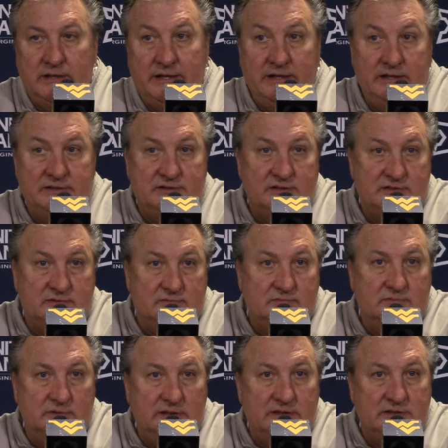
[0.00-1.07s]
And he says
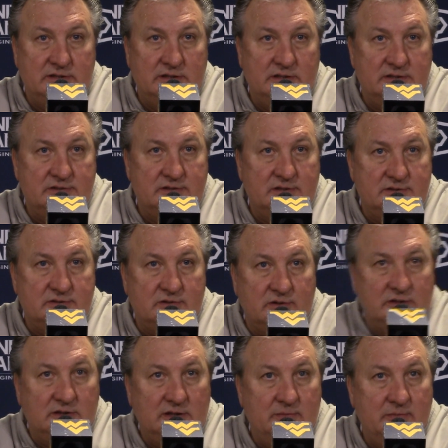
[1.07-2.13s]
it's
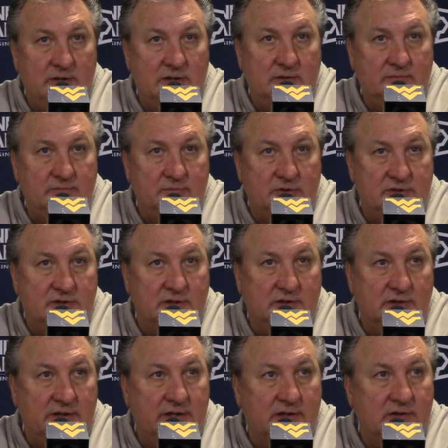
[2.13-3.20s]
historically been
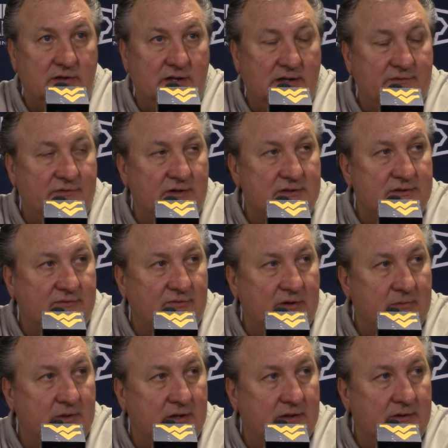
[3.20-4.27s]
particularly a good offensive
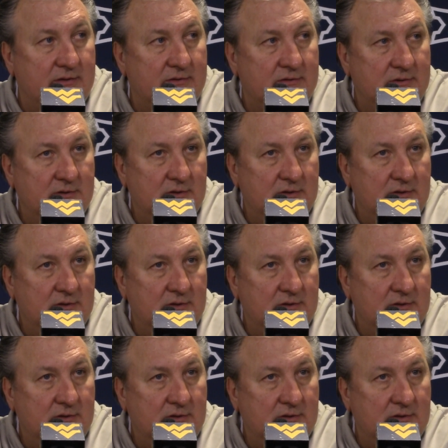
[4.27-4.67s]
rebounder.